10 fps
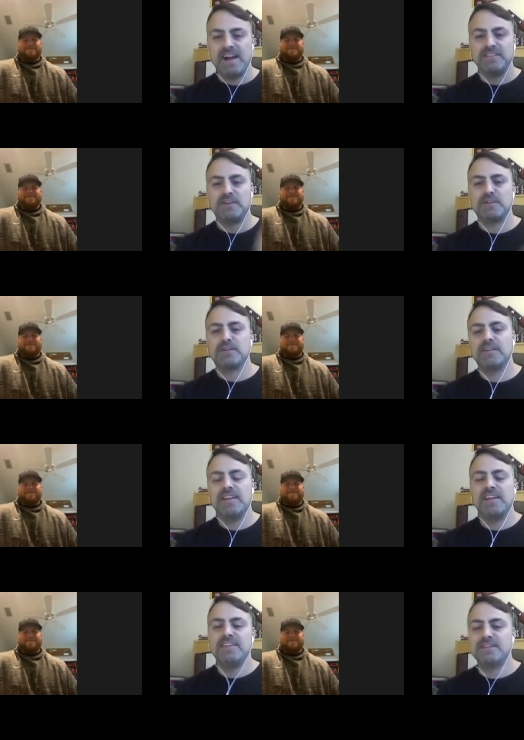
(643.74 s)
in your
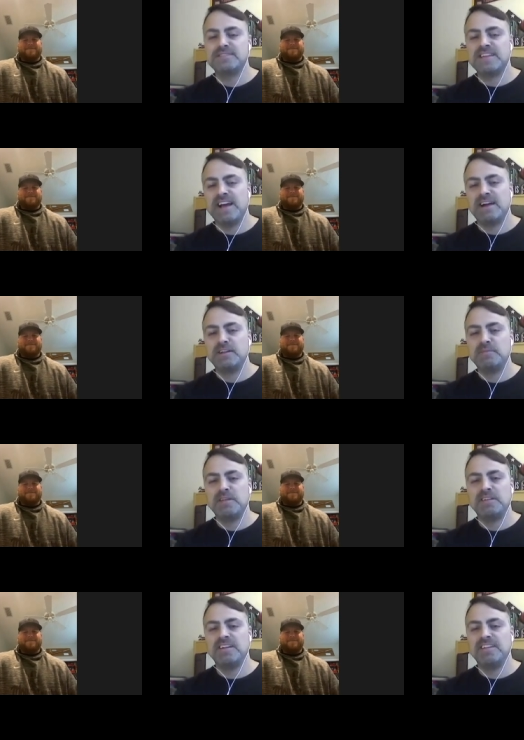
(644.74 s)
town. I
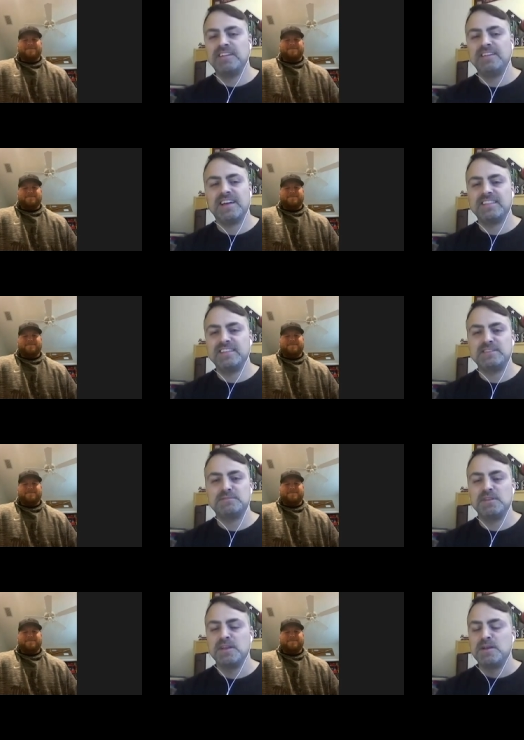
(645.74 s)
mean, you got these
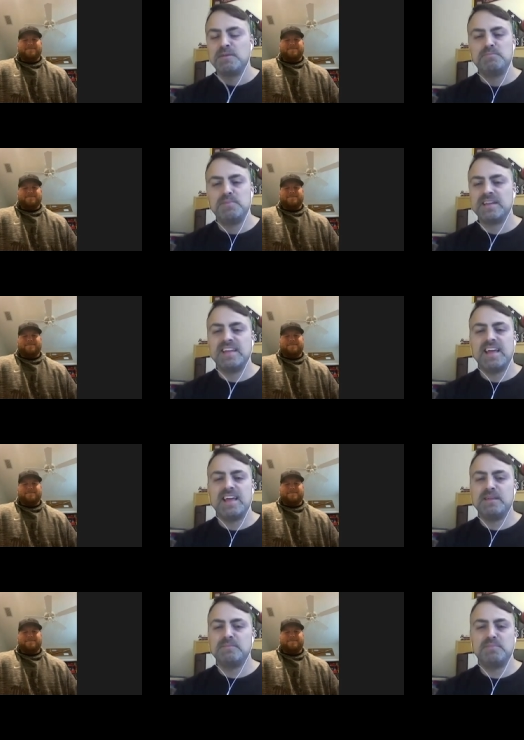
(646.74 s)
big
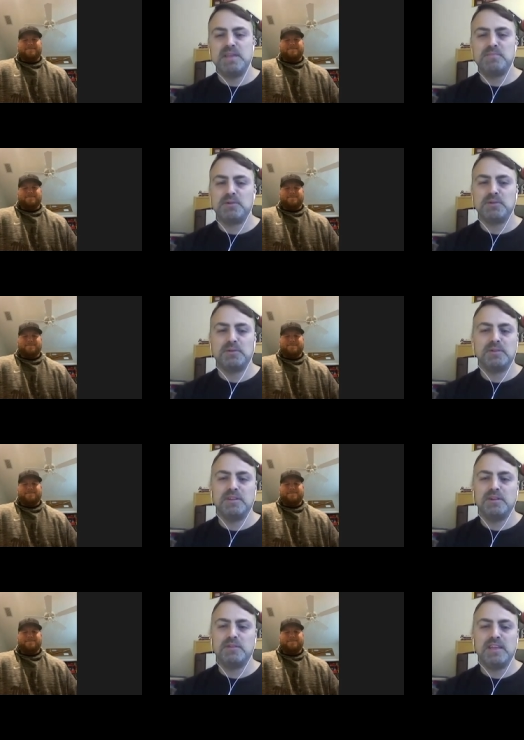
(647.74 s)
name people,
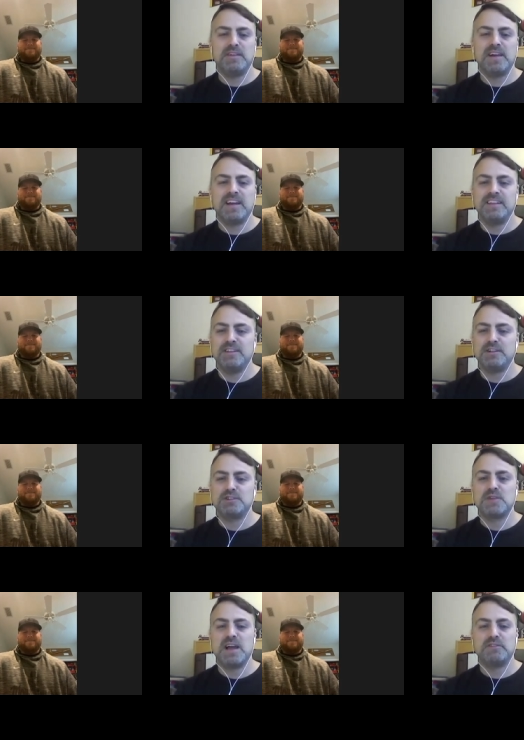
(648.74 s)
that you gotta,
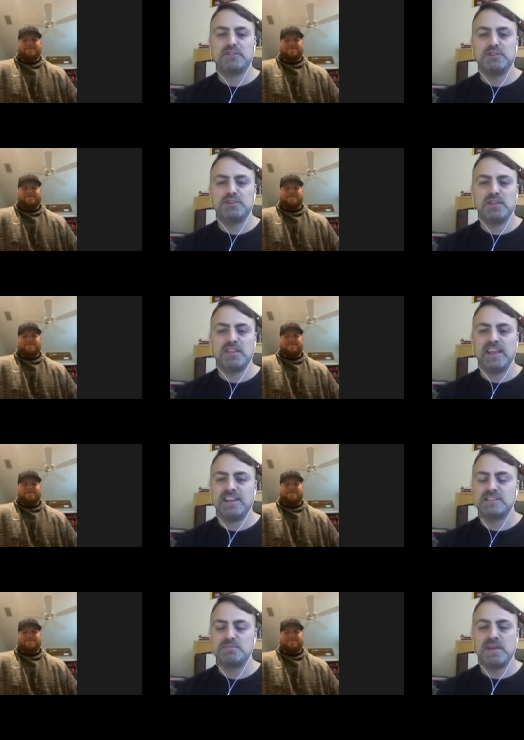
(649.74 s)
travel to that they
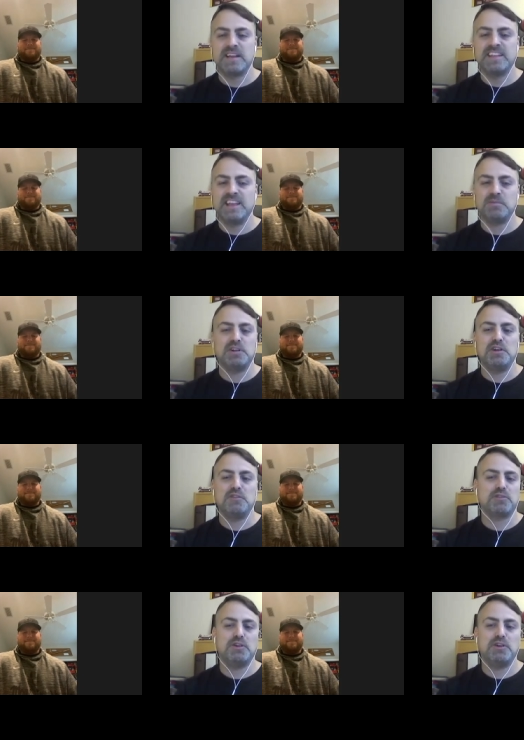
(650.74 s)
expect to get one
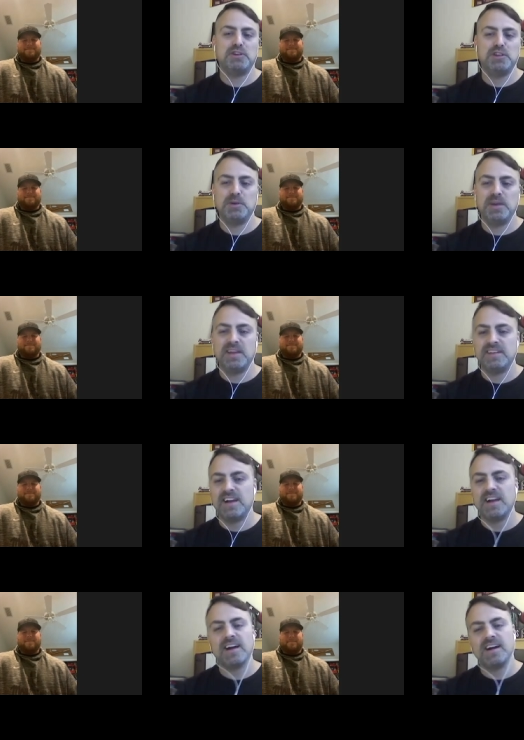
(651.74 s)
over on you, and
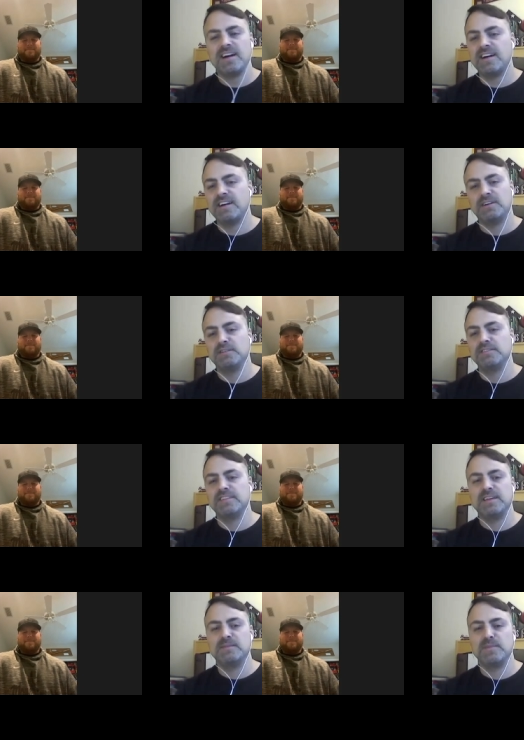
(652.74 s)
haha on
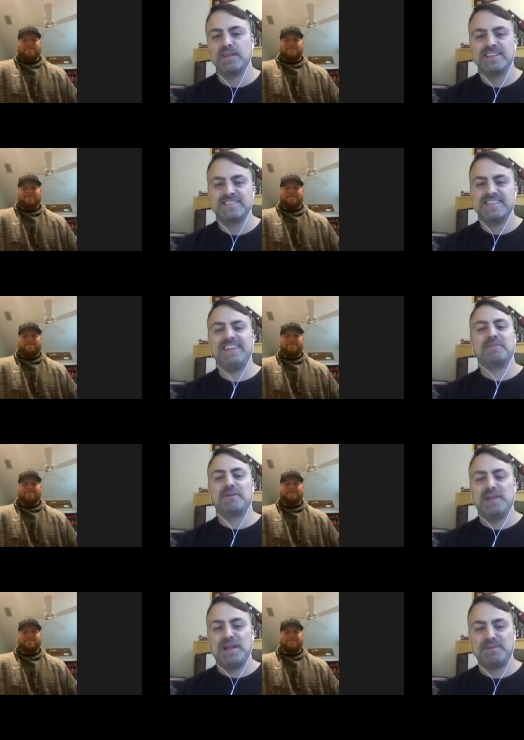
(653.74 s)
them because they
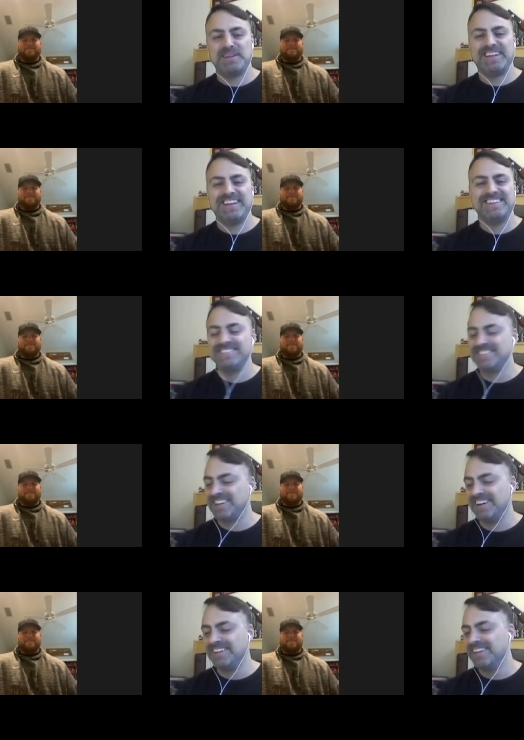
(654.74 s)
weren't able to get it
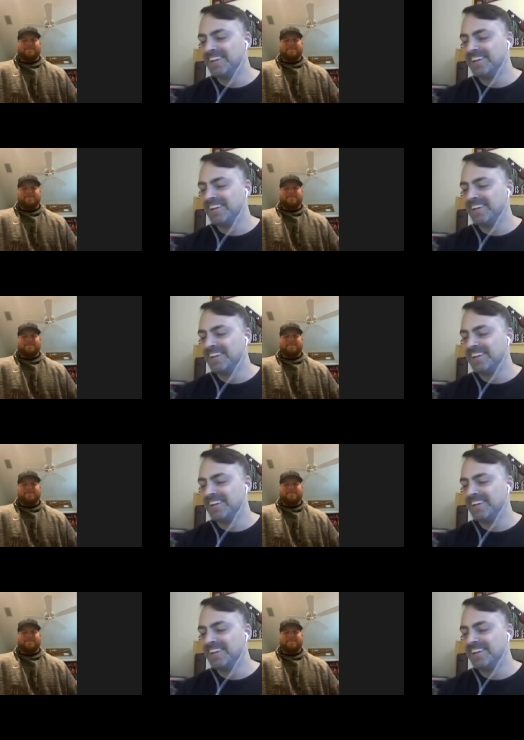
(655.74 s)
done.